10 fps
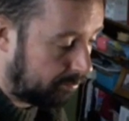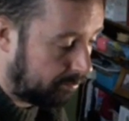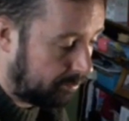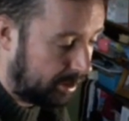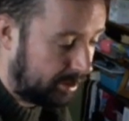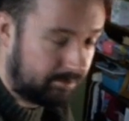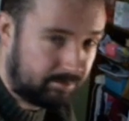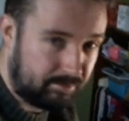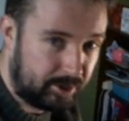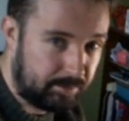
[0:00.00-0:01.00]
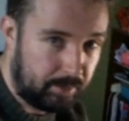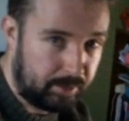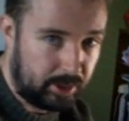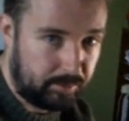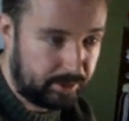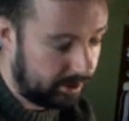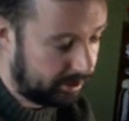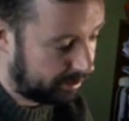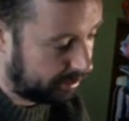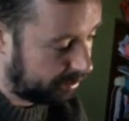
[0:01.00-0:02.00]
And it's maybe a little bit
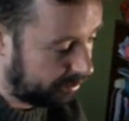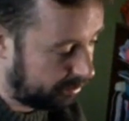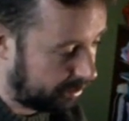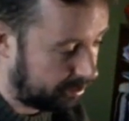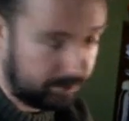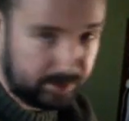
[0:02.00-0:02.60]
easier to do this when